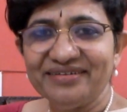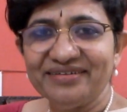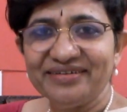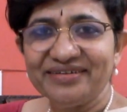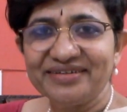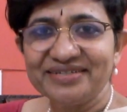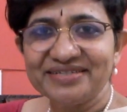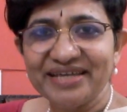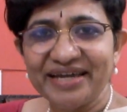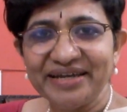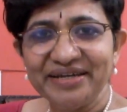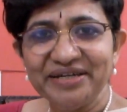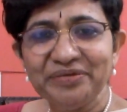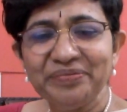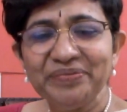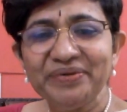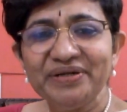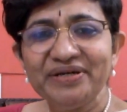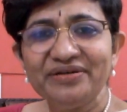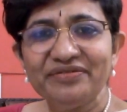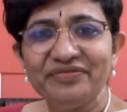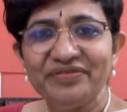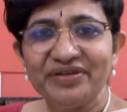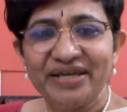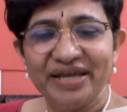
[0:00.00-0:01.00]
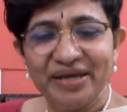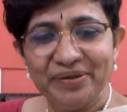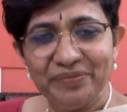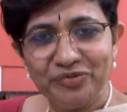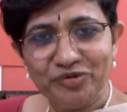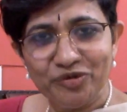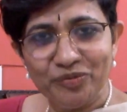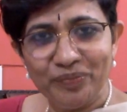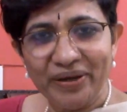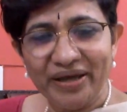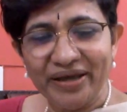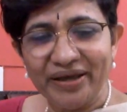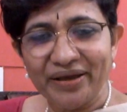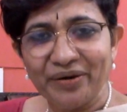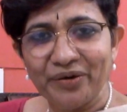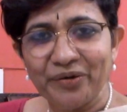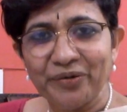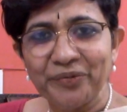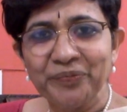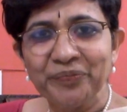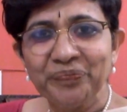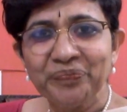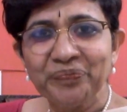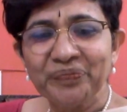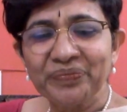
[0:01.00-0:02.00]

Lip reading: excitement. We came to Bangalore.